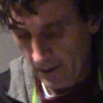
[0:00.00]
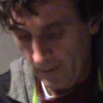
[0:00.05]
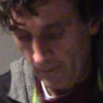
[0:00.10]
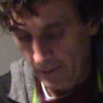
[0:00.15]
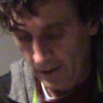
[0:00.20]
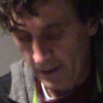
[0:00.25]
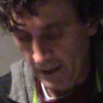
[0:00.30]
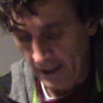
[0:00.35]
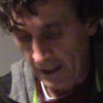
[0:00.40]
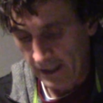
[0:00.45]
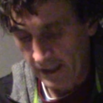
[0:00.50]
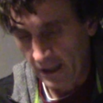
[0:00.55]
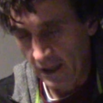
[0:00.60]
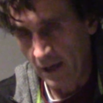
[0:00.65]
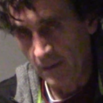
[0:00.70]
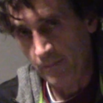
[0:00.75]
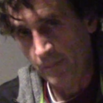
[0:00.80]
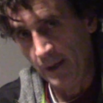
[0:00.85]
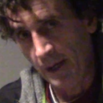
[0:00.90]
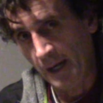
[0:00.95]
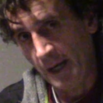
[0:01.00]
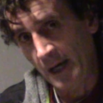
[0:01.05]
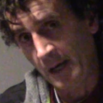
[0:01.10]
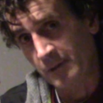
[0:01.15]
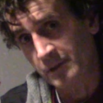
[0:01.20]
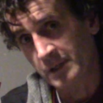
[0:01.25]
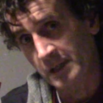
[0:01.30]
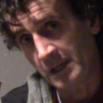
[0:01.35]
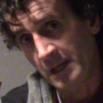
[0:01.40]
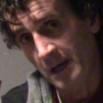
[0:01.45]
But then I can't bail
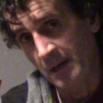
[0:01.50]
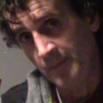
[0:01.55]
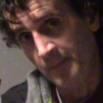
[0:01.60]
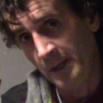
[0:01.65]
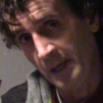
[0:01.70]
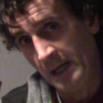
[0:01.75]
out. I can't bail